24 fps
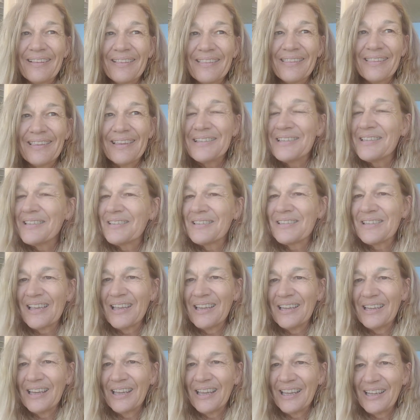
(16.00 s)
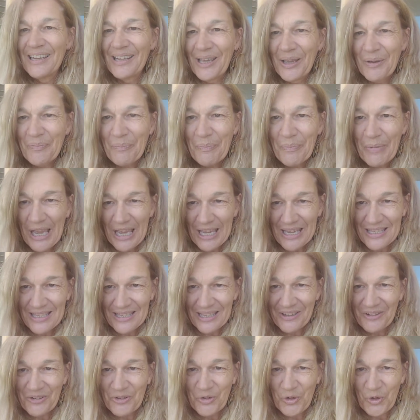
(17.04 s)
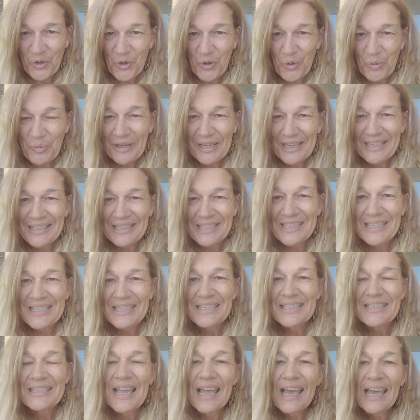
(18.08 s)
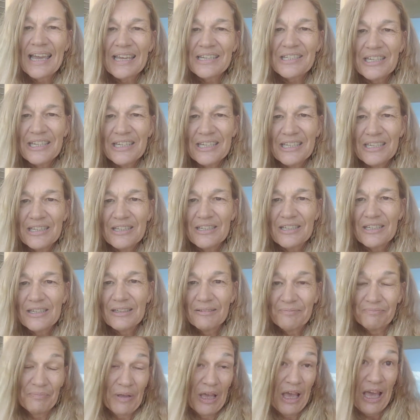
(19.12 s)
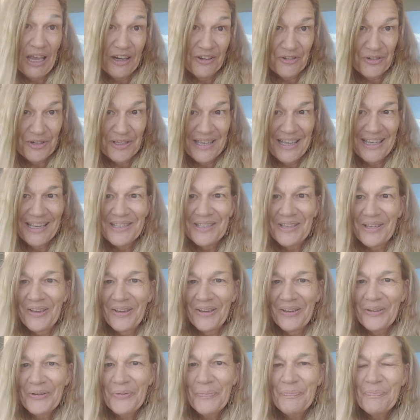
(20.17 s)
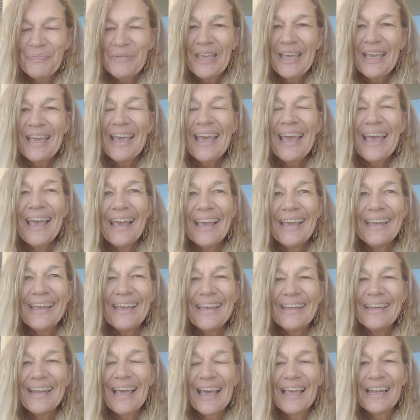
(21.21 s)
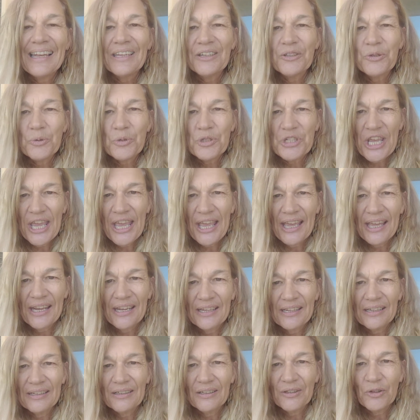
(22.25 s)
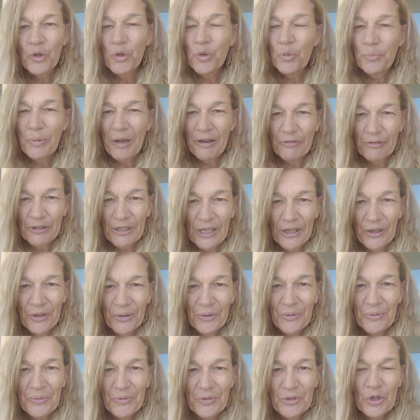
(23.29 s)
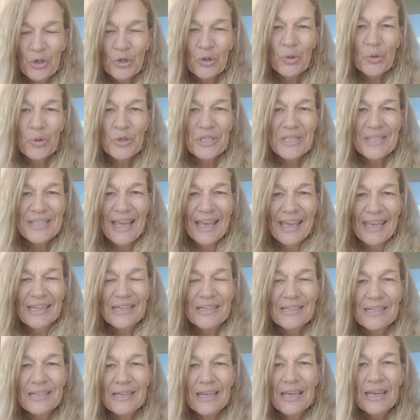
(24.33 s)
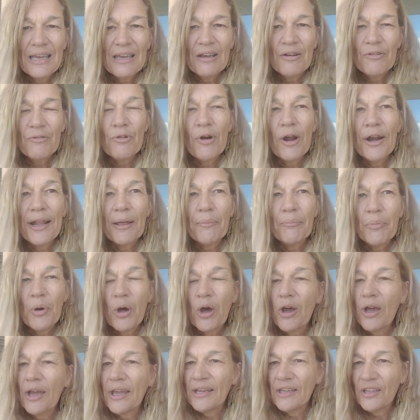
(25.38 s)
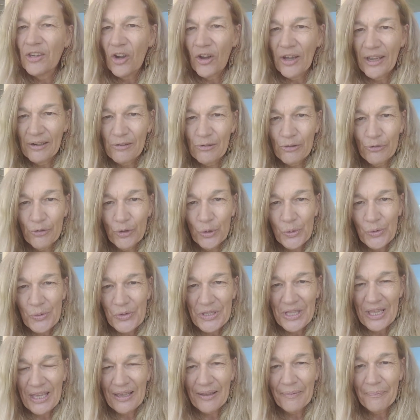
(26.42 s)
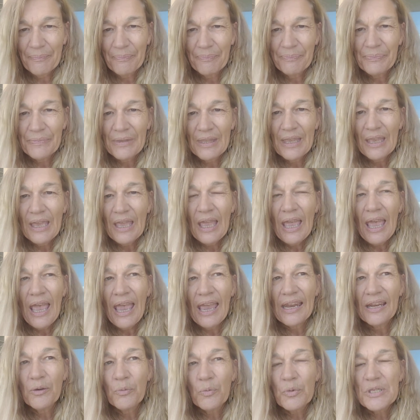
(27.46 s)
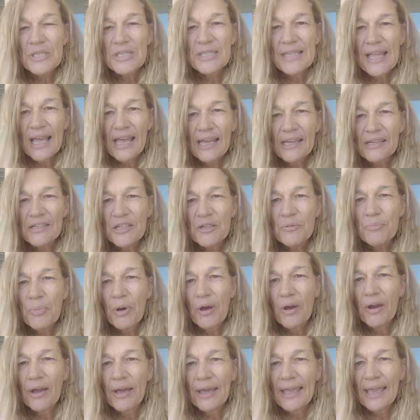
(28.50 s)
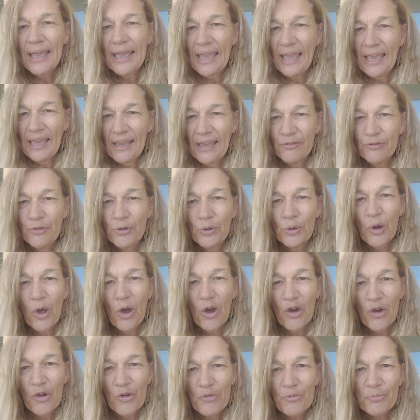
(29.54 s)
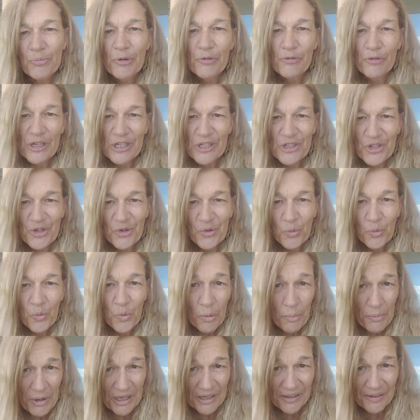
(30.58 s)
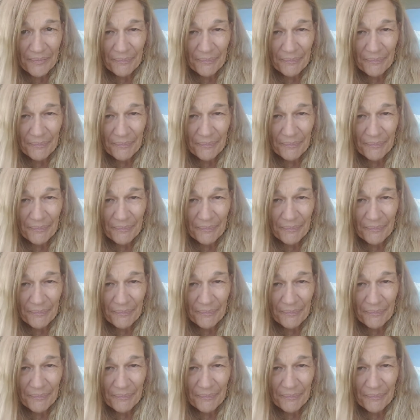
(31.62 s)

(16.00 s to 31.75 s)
This is an amazing group. It started 100 years ago in a little town called Buffalo, New York State, right up by Niagara Falls there. And it was started by a handful of professional women.